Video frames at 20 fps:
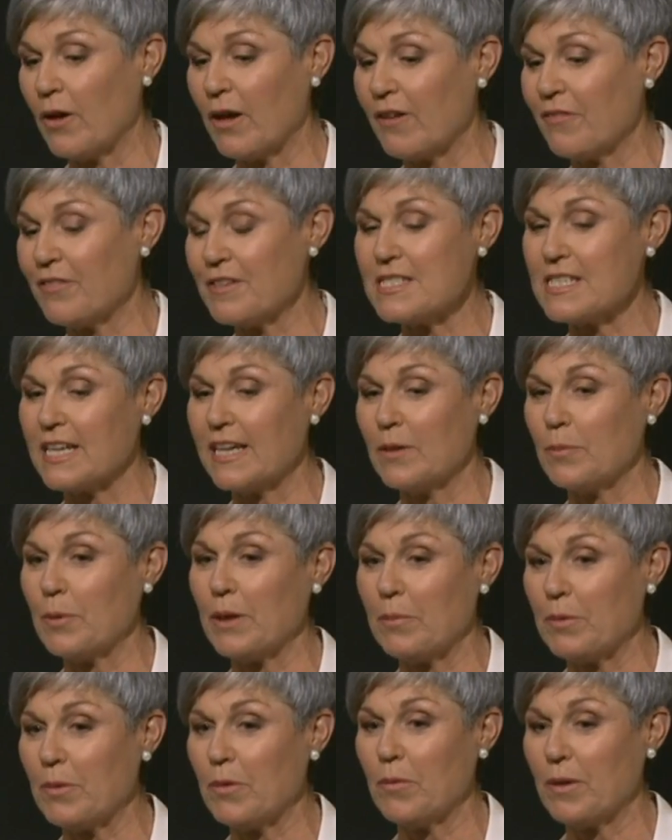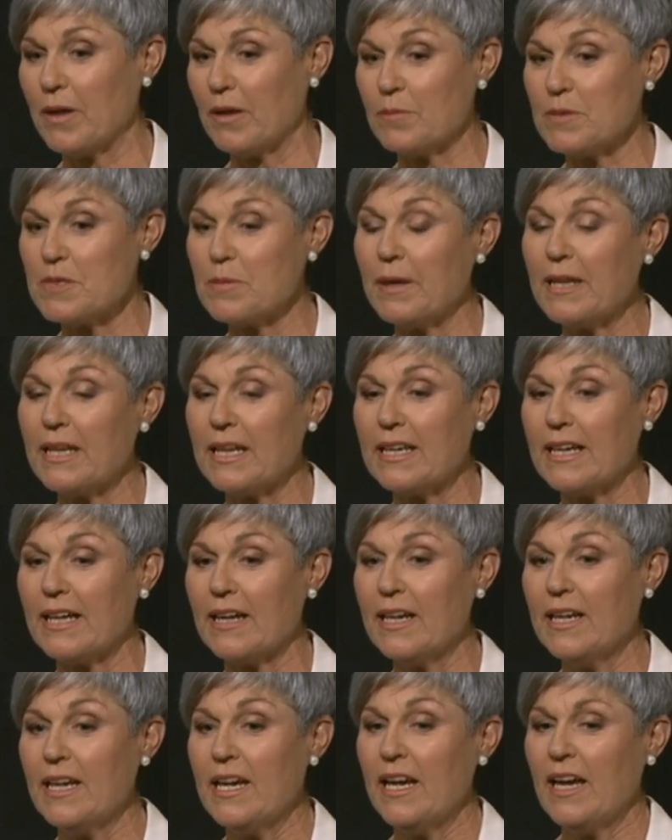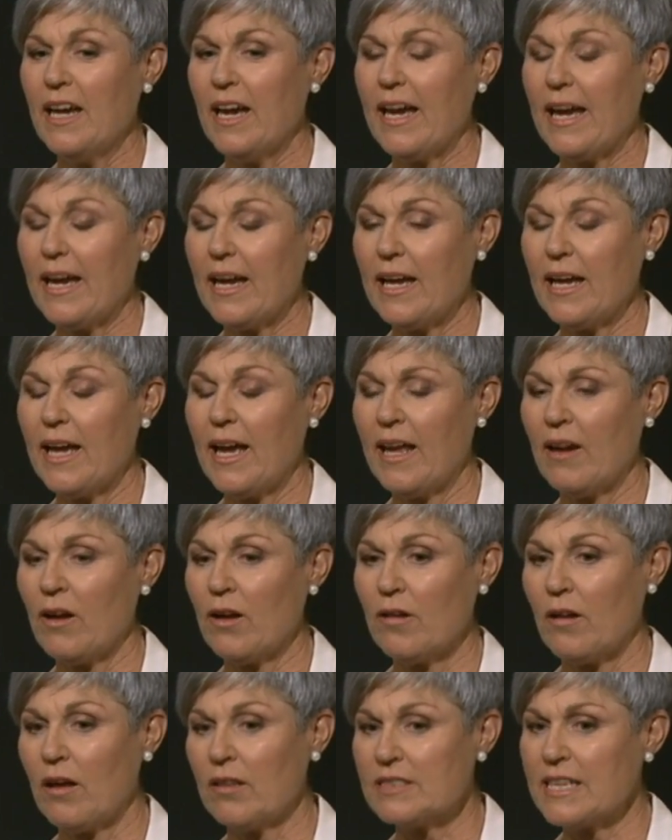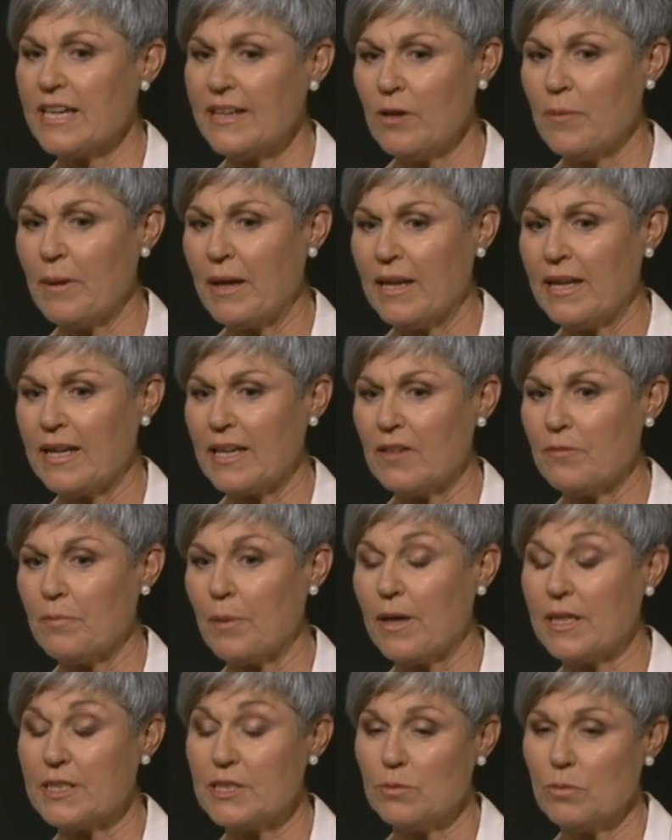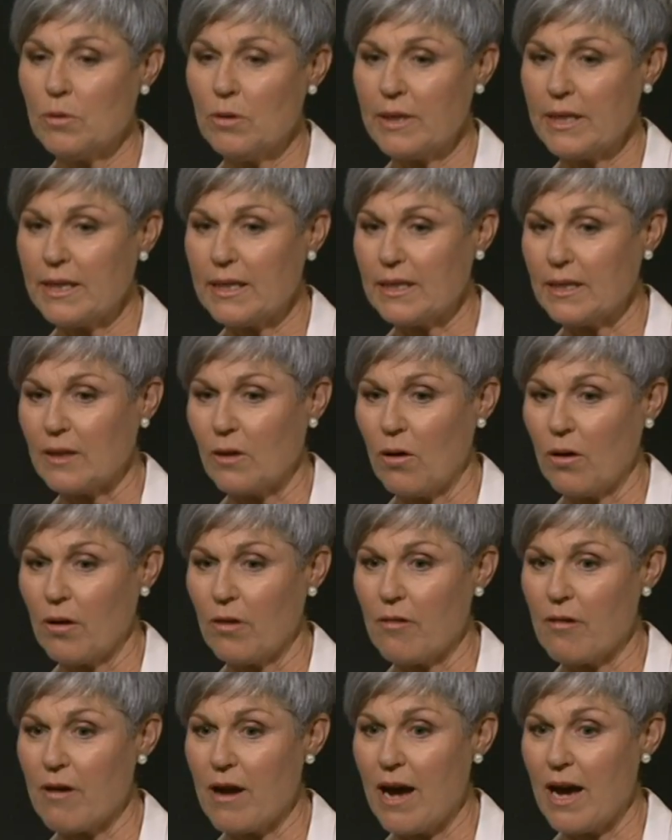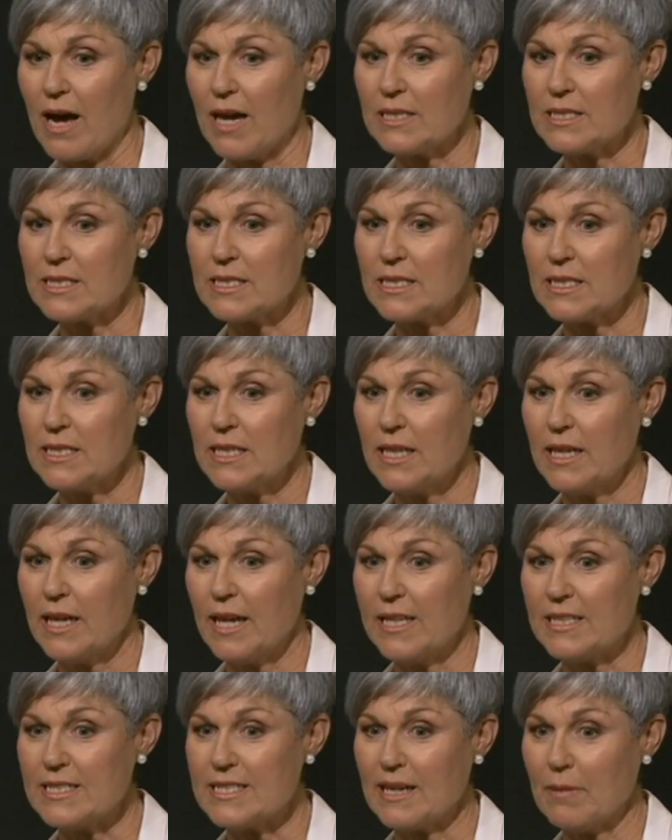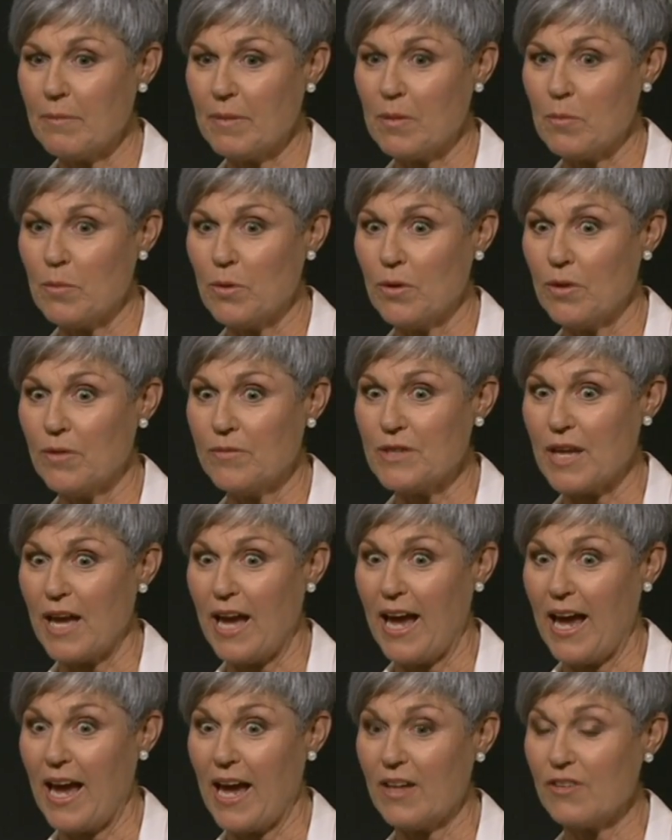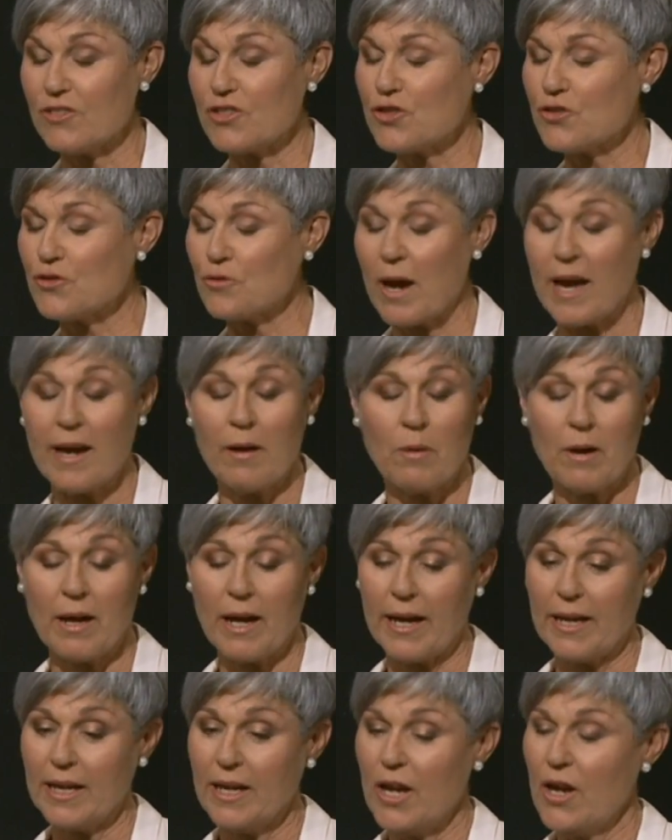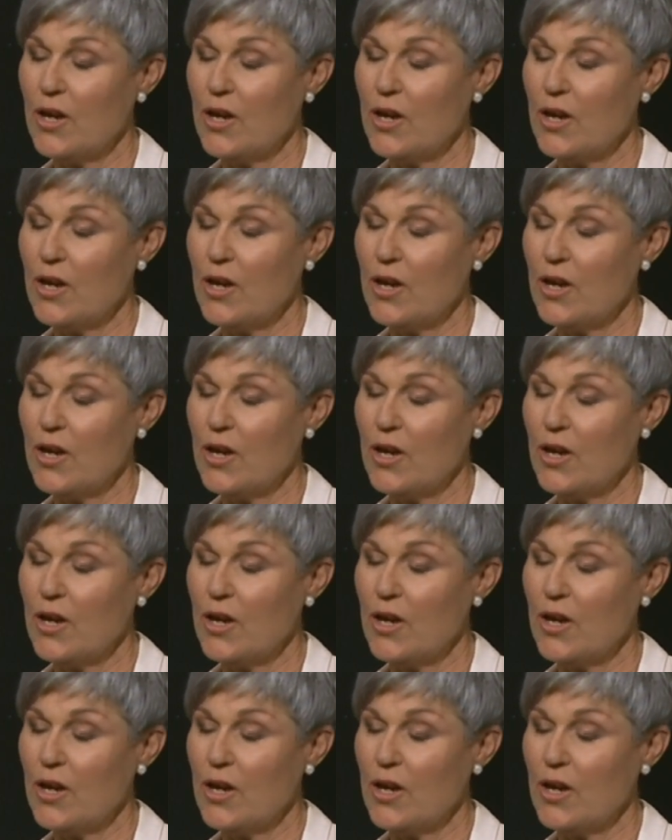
I often say to people when I'm speaking now, and I'll, I'll tell you about negative bias. You're walking in long grass, and something moves, straight oh, away.